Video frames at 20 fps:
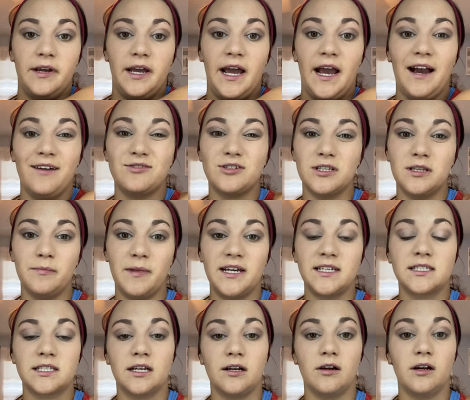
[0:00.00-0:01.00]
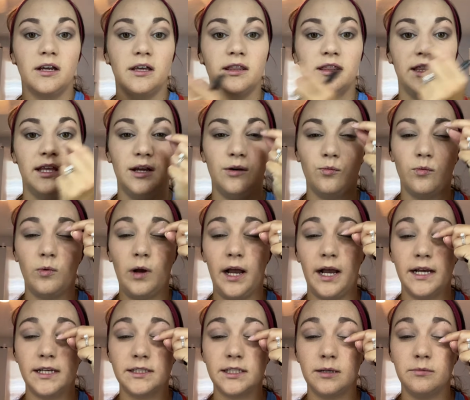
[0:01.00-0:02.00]
after the mascara, then
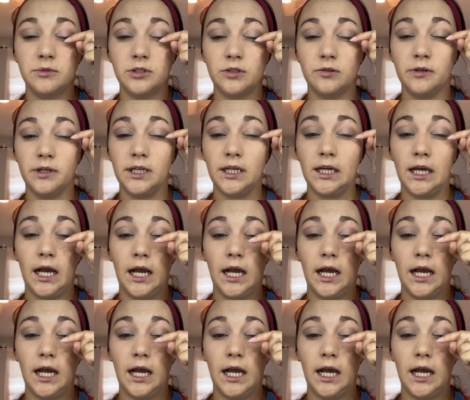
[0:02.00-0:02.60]
as I'm doing it,